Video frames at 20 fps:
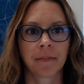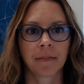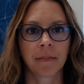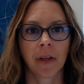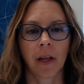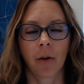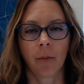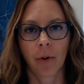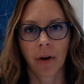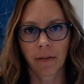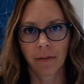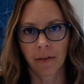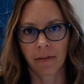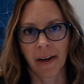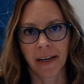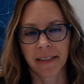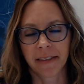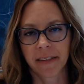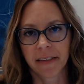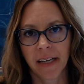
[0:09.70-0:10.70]
A word of
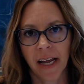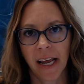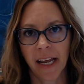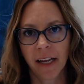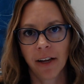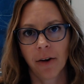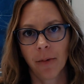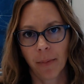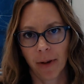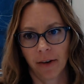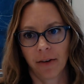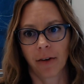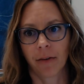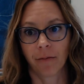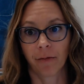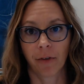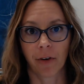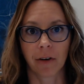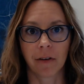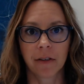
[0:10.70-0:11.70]
advice, take your
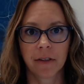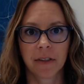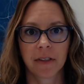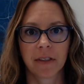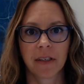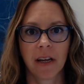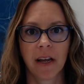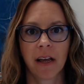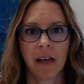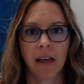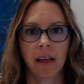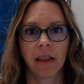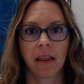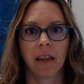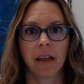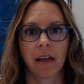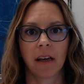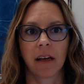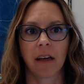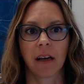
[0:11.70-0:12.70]
midterm first.
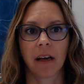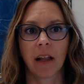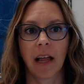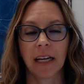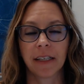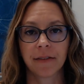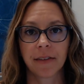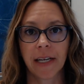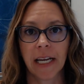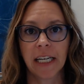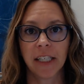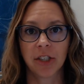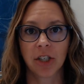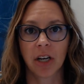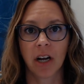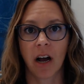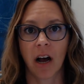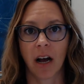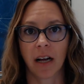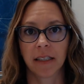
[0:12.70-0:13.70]
The
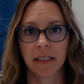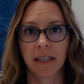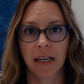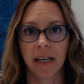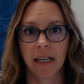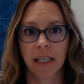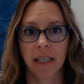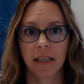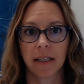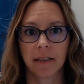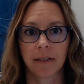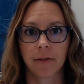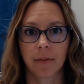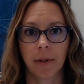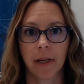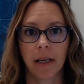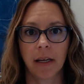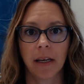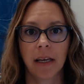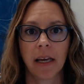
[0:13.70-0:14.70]
classification content this
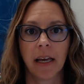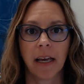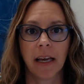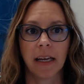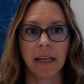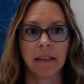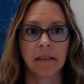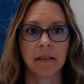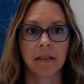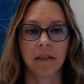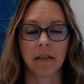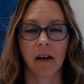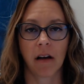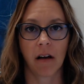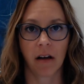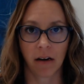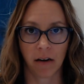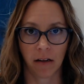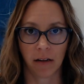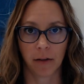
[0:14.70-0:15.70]
week is
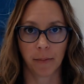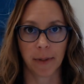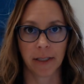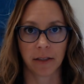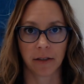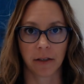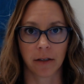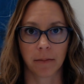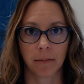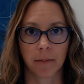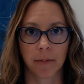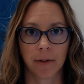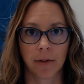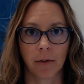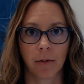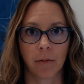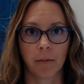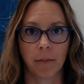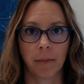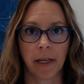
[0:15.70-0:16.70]
not on the midterm,
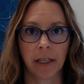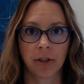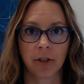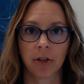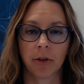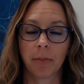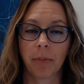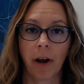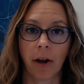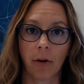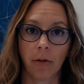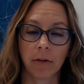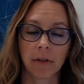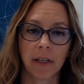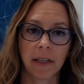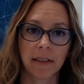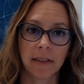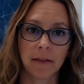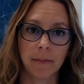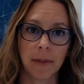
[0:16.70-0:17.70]
so make sure you
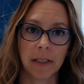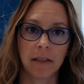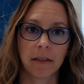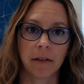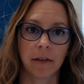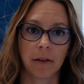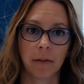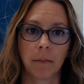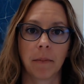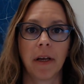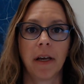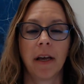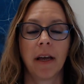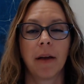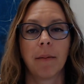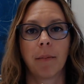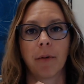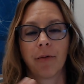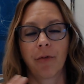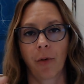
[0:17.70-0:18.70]
prioritize the midterm
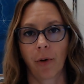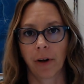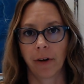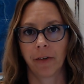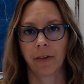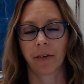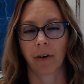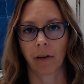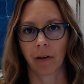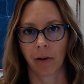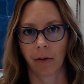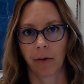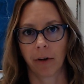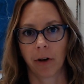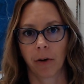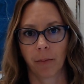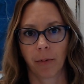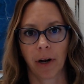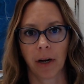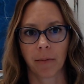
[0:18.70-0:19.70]
before you start
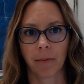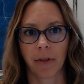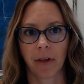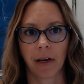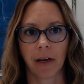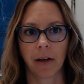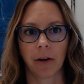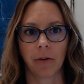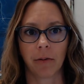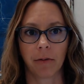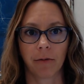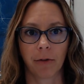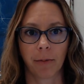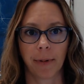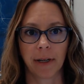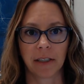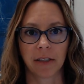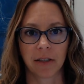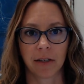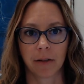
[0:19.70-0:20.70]
loading your brain with any new
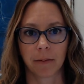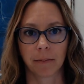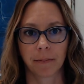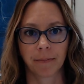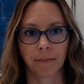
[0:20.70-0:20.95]
information.